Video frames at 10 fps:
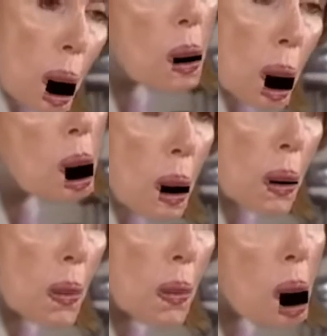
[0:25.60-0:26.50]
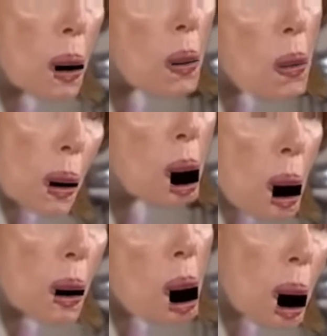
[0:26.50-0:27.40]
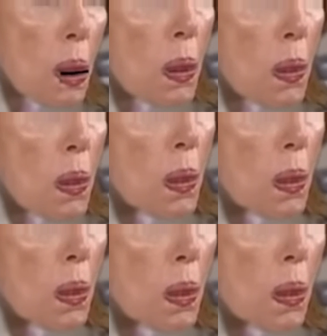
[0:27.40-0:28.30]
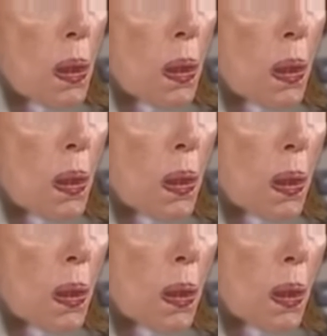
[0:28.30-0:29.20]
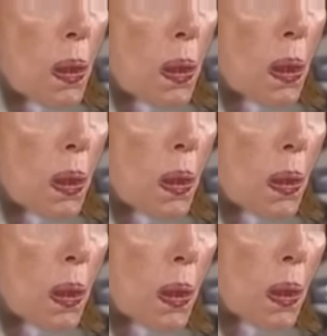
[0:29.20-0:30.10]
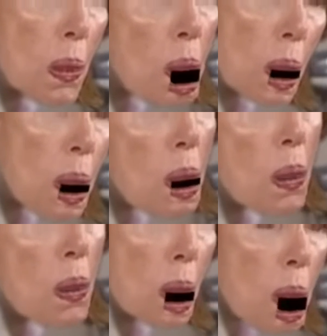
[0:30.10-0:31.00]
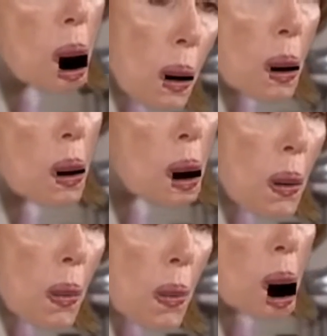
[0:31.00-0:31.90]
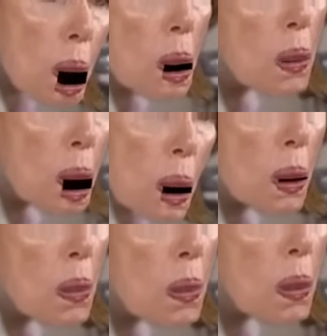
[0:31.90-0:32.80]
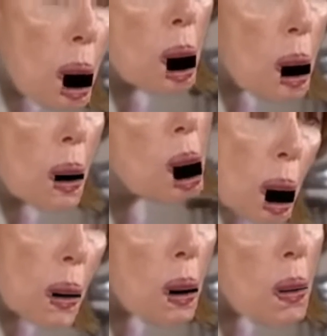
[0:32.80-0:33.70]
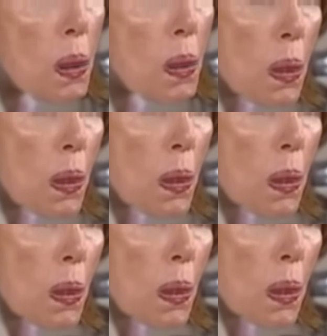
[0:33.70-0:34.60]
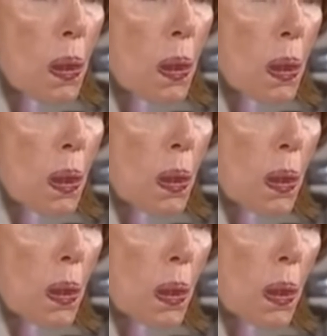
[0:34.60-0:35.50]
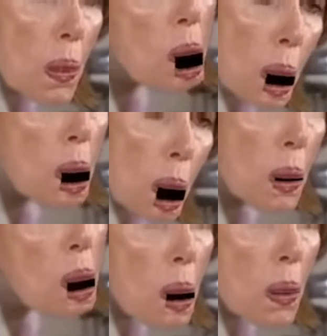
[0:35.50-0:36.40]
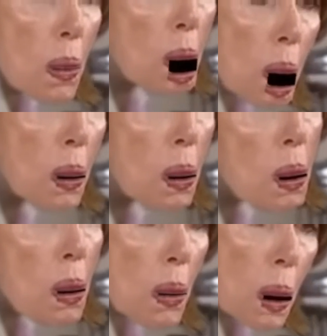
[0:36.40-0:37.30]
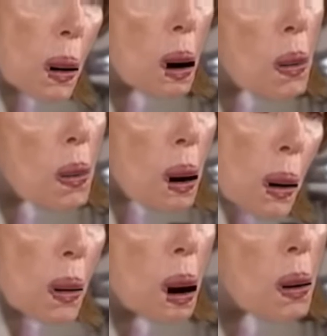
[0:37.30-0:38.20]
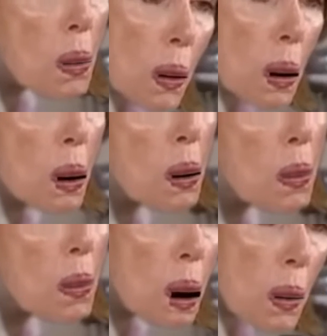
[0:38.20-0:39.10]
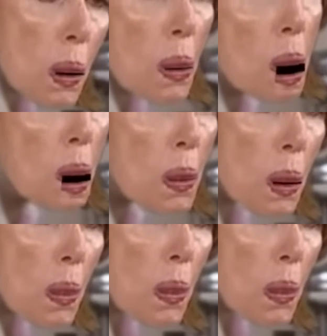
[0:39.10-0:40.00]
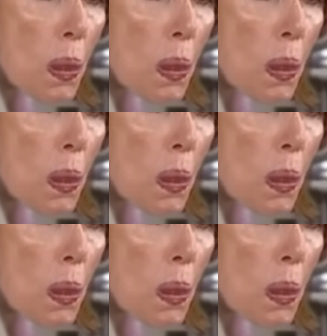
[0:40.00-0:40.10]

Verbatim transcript: Alexandra, you have a customer waiting. Can't you do it? I'm thinking right now. No, I can't do it right now. I'm on my break. Think on your own side. I think all the time. Well, the only thing you need to be thinking about is what your customer wants to eat,